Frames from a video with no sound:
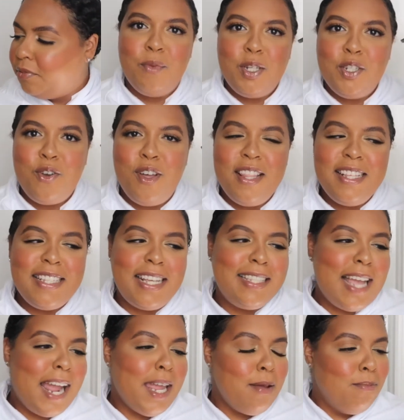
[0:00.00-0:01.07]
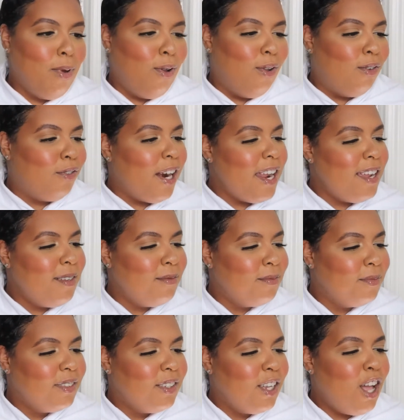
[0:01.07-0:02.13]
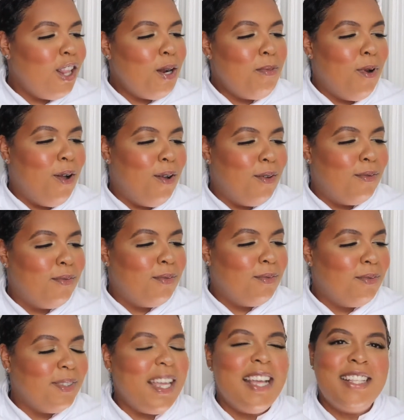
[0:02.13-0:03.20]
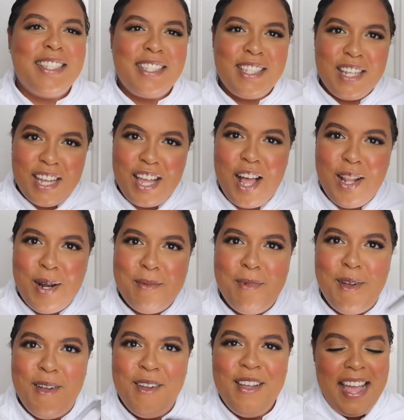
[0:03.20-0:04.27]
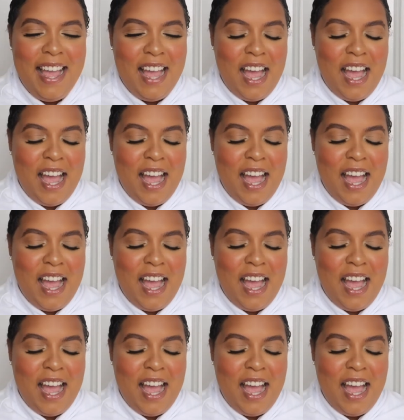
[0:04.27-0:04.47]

what you call this? A dyeing bowl, right? Color bowl. Yes, color bowl.